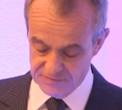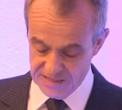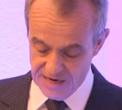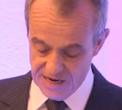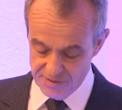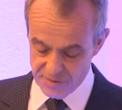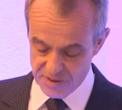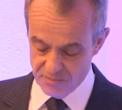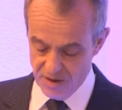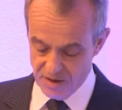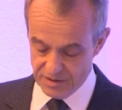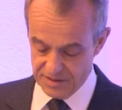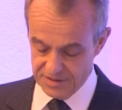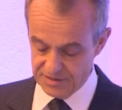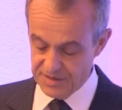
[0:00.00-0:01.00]
The hybrid
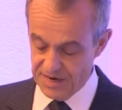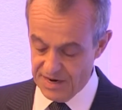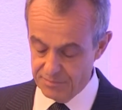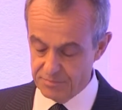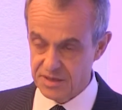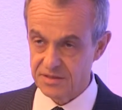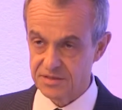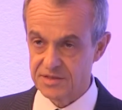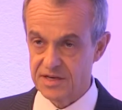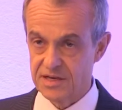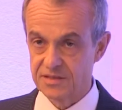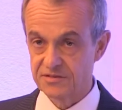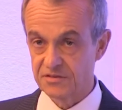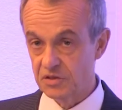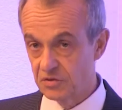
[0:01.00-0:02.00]
market, the hybrid
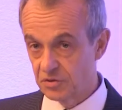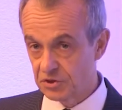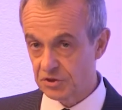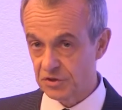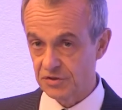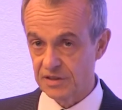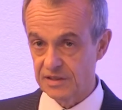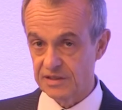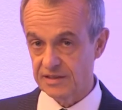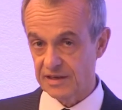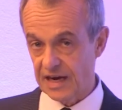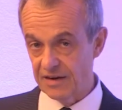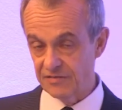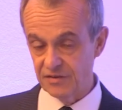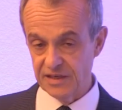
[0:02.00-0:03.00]
solution in the
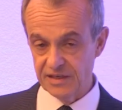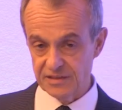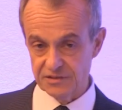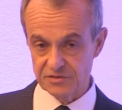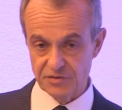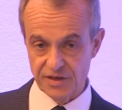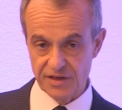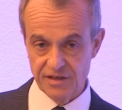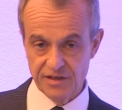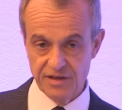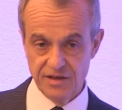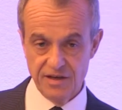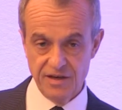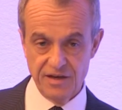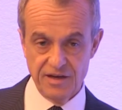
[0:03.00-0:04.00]
Takaful industry
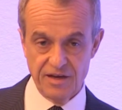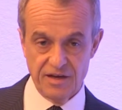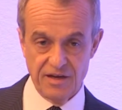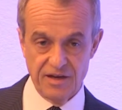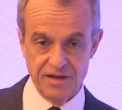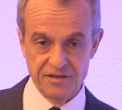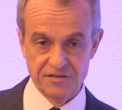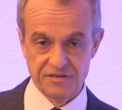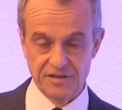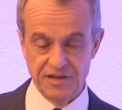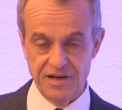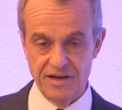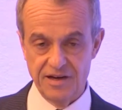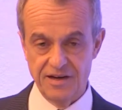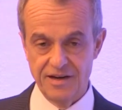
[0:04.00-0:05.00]
is,
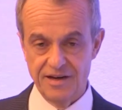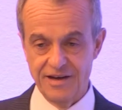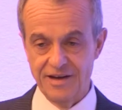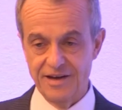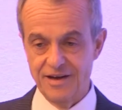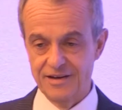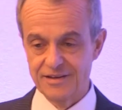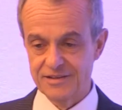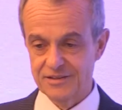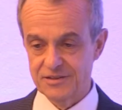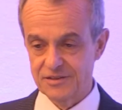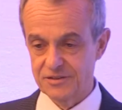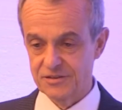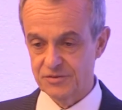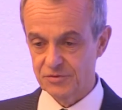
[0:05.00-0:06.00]

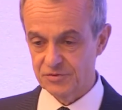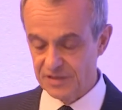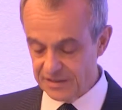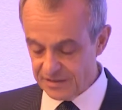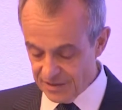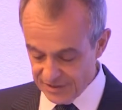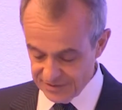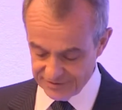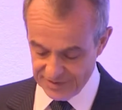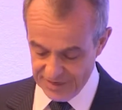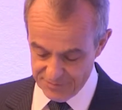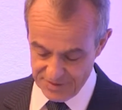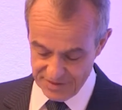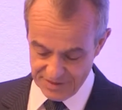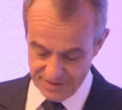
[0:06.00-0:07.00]
to say the least,
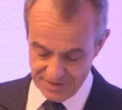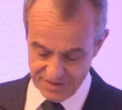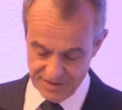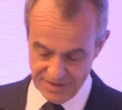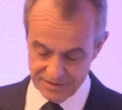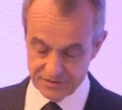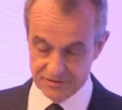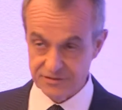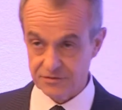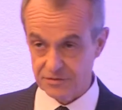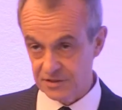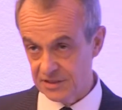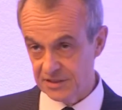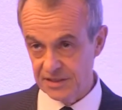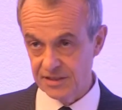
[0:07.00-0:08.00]
coming under
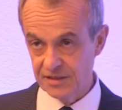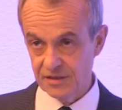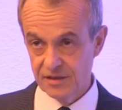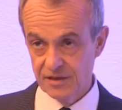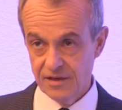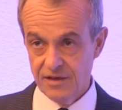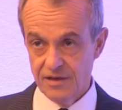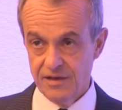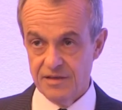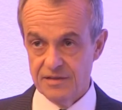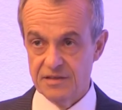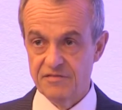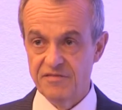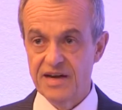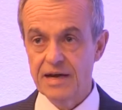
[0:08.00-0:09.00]
scrutiny.
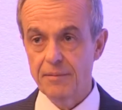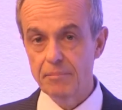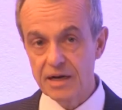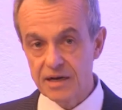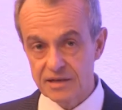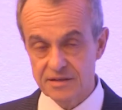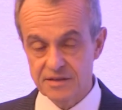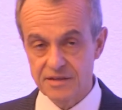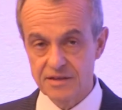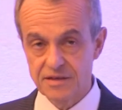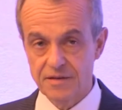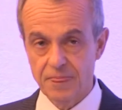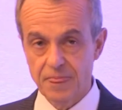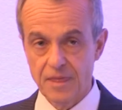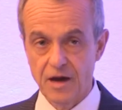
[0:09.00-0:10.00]
The
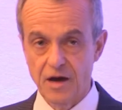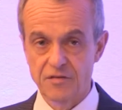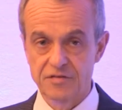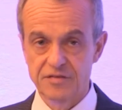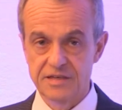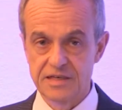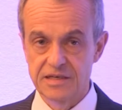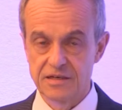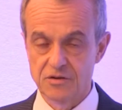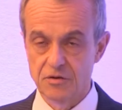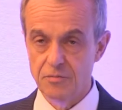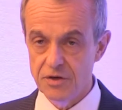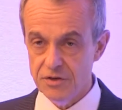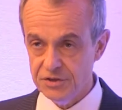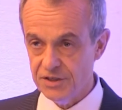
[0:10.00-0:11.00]
viability of the
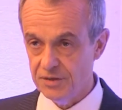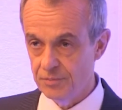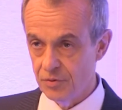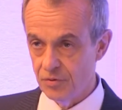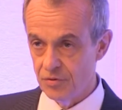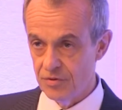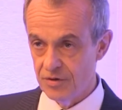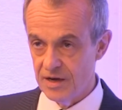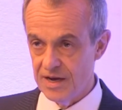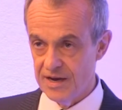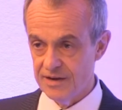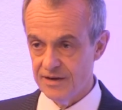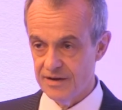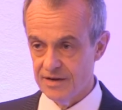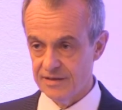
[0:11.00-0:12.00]
commercial pool
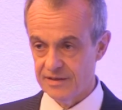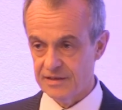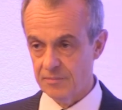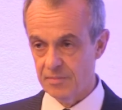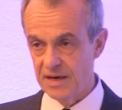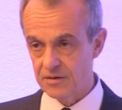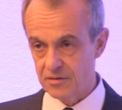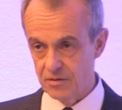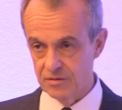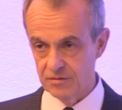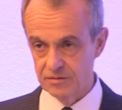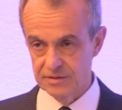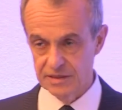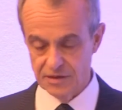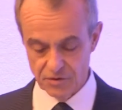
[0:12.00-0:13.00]
and the
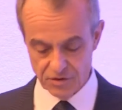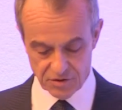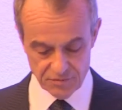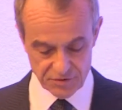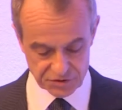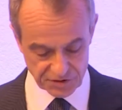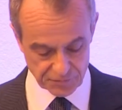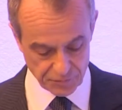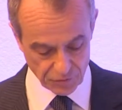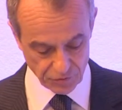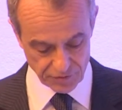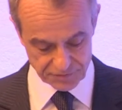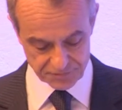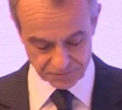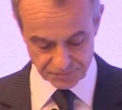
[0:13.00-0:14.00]
tabarro, the non-commercial
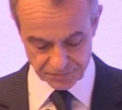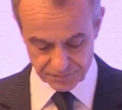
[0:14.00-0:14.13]
pool,